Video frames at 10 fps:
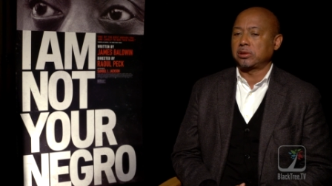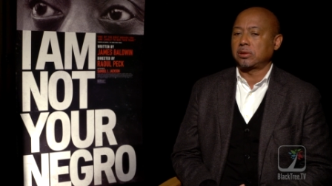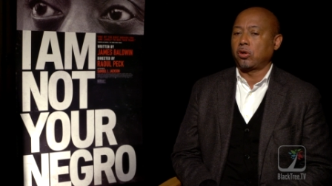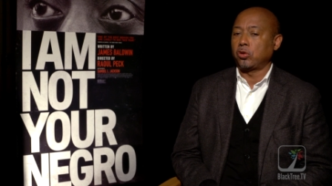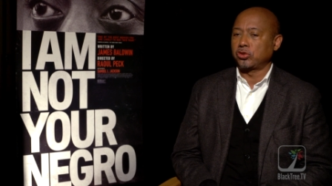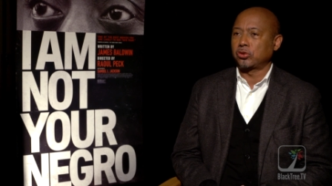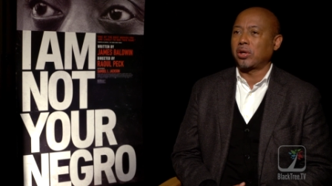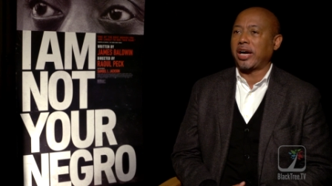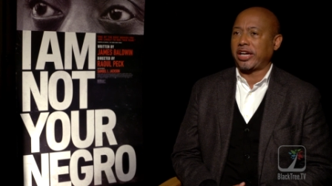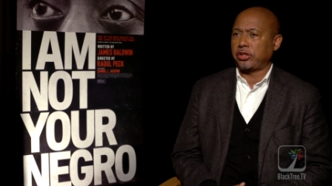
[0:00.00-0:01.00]
but
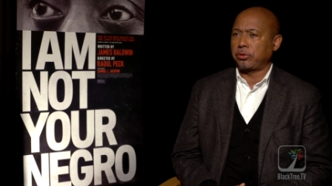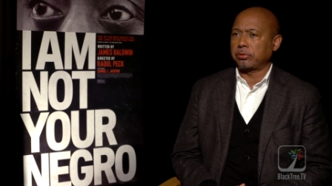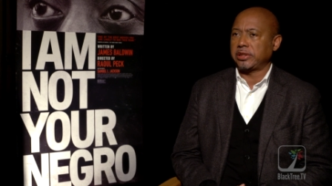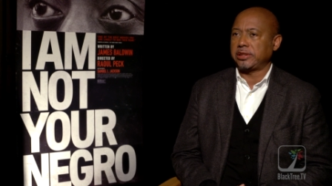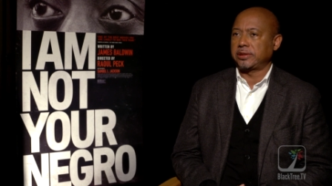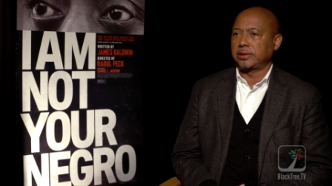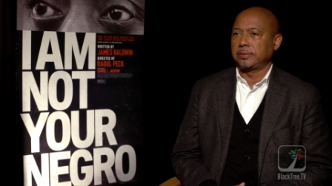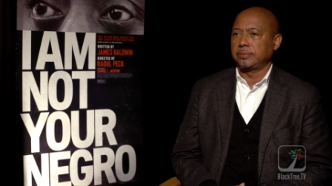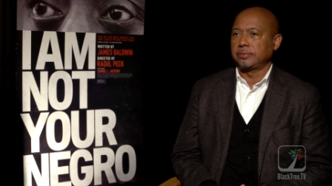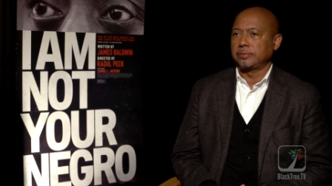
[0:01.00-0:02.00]
also accurate.
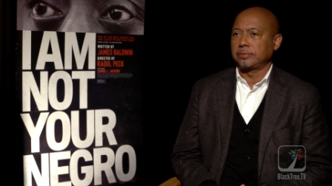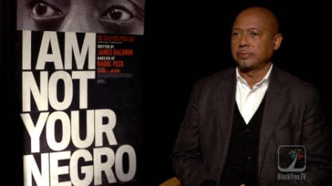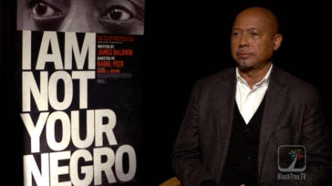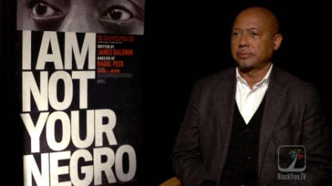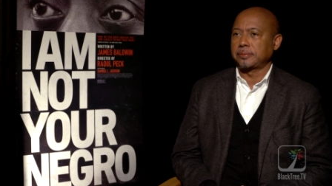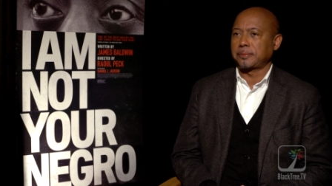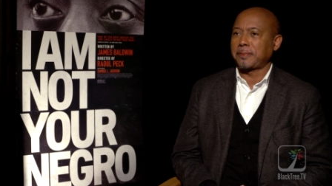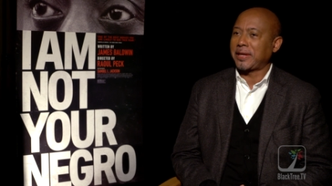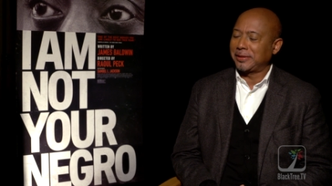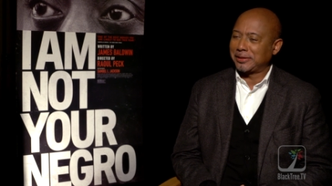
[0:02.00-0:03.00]
Thank you so
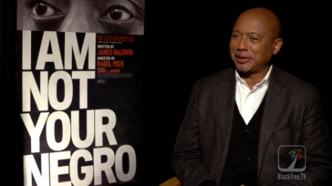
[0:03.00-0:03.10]
much.